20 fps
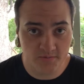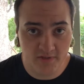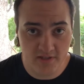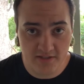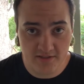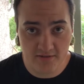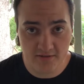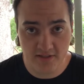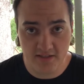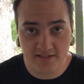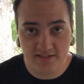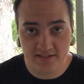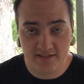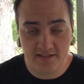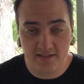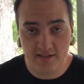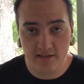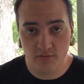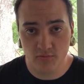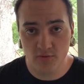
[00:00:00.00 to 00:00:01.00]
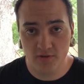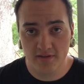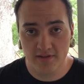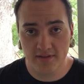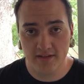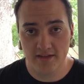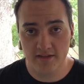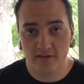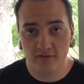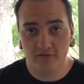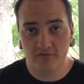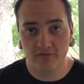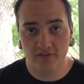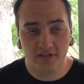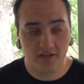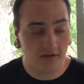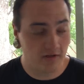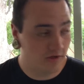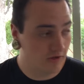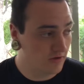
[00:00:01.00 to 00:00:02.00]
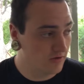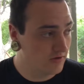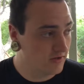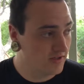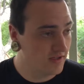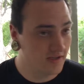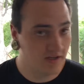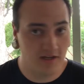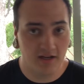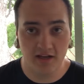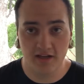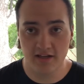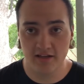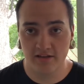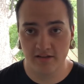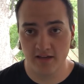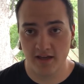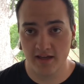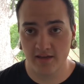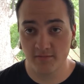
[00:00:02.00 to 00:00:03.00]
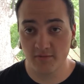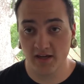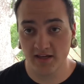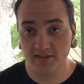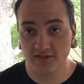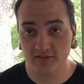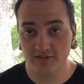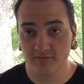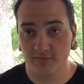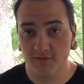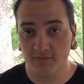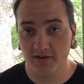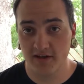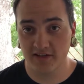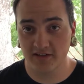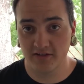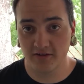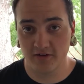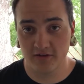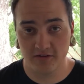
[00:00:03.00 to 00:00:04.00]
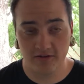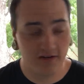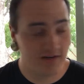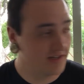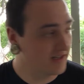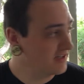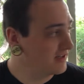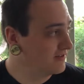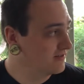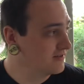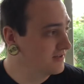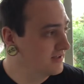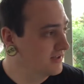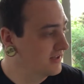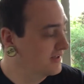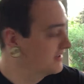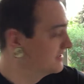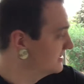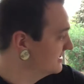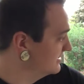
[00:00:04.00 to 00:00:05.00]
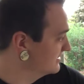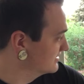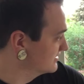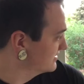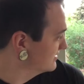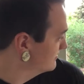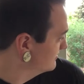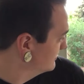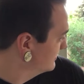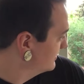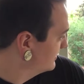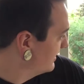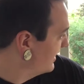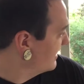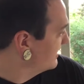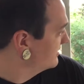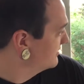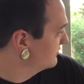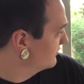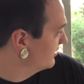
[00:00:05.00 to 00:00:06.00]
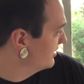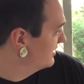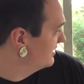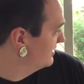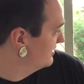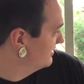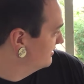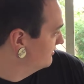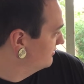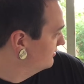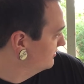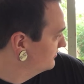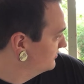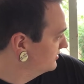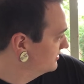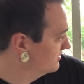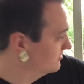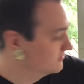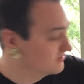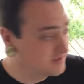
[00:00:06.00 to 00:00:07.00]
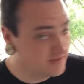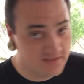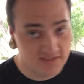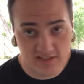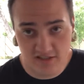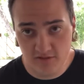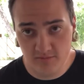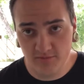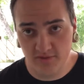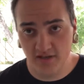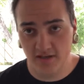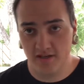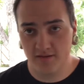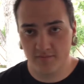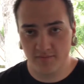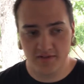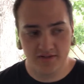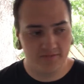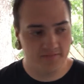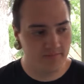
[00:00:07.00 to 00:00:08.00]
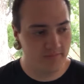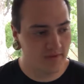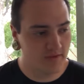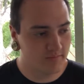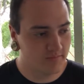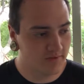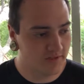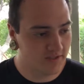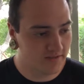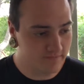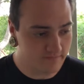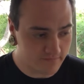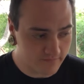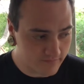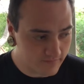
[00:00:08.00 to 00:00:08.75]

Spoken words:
coming at you guys today with a new video. I am actually in my backyard right now. It's kind of raining. I don't know if you could really tell behind me, but